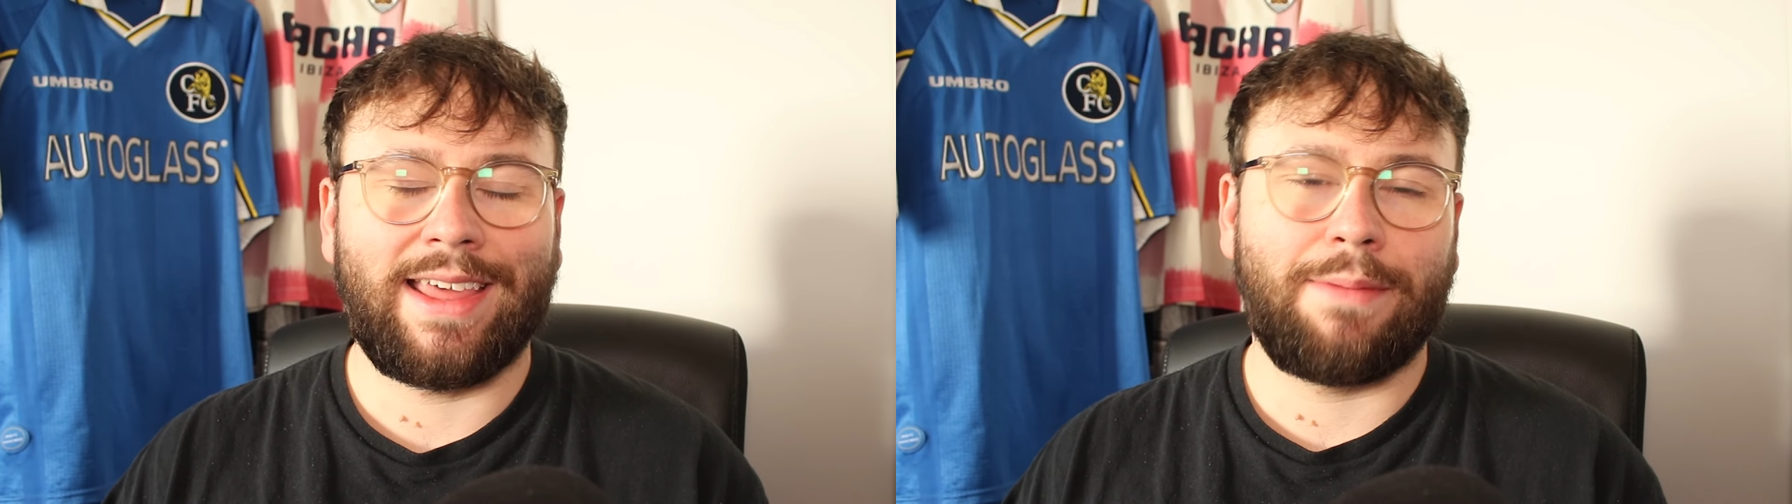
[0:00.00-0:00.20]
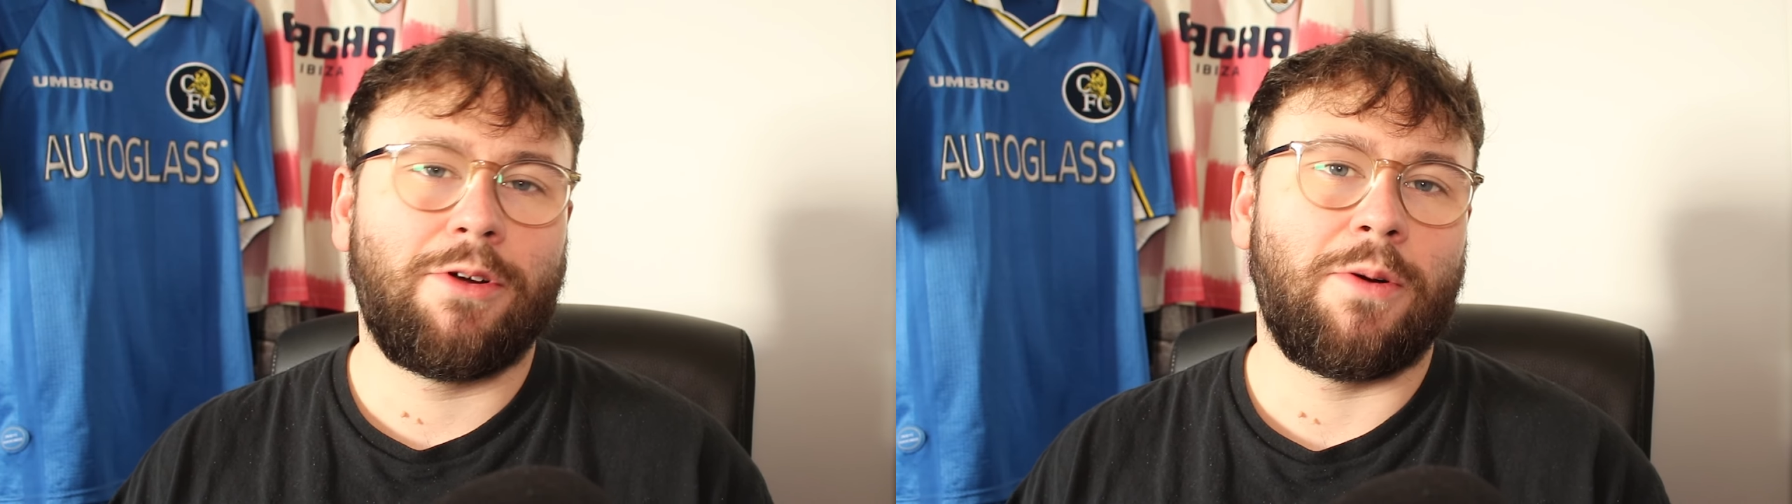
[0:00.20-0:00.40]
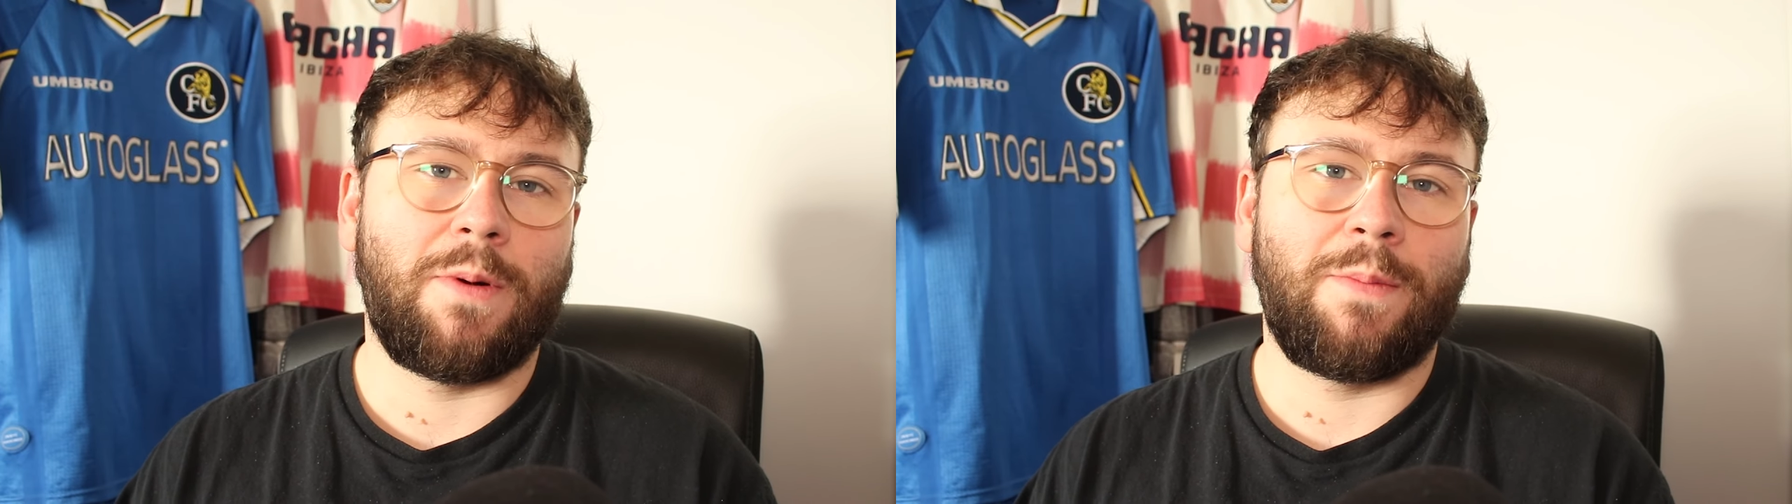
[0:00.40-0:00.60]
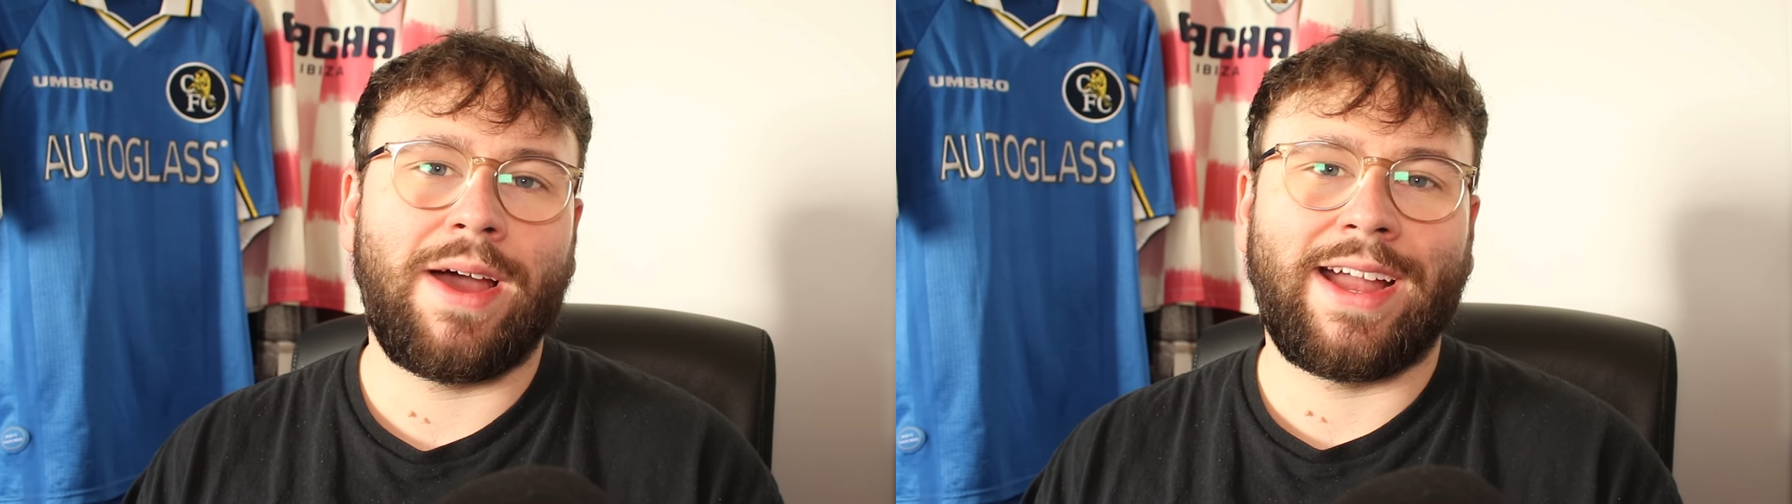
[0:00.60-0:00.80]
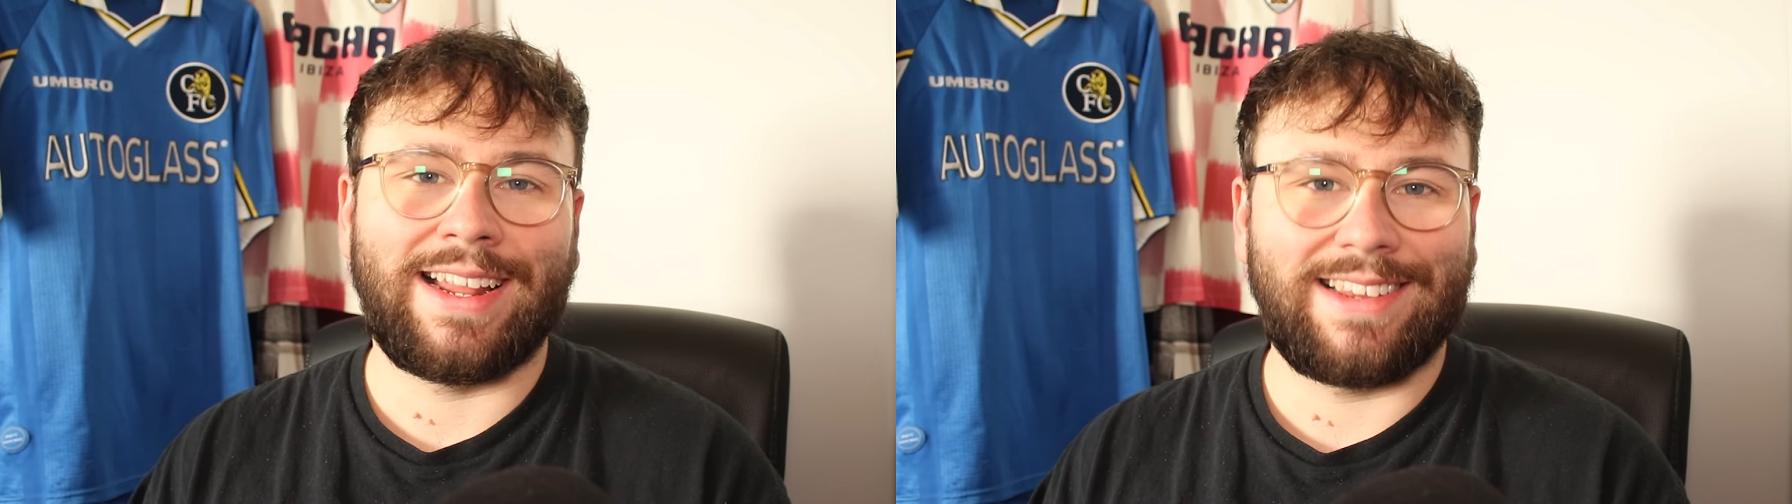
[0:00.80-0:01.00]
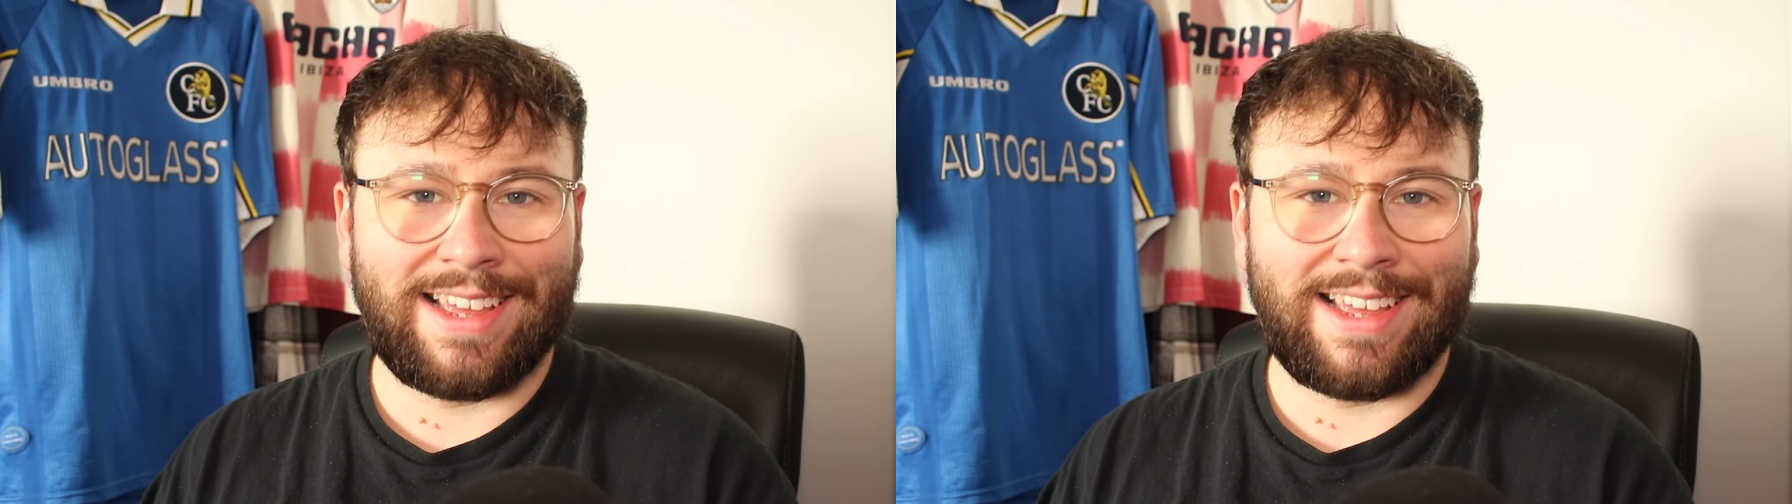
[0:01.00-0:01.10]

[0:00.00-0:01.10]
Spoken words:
they come up against